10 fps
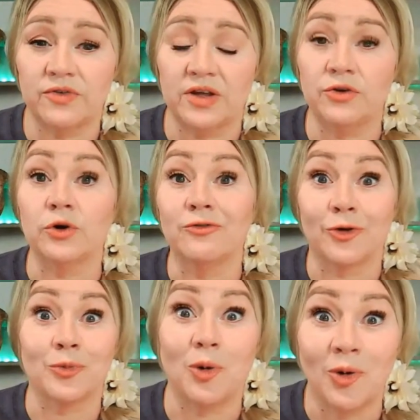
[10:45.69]
if you're a
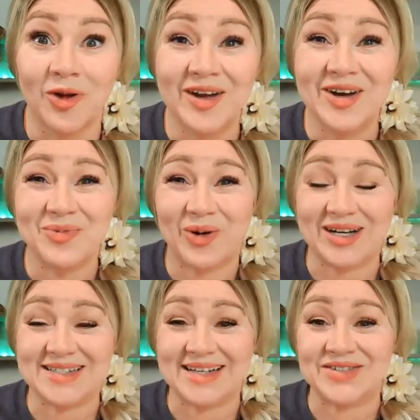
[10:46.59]
verbal
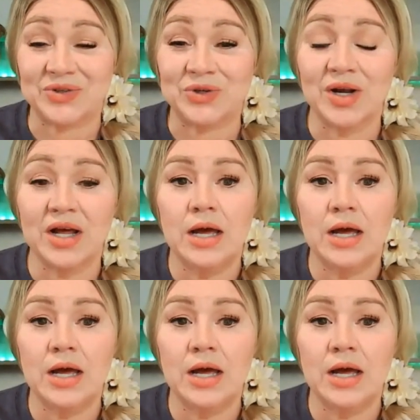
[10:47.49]
processor,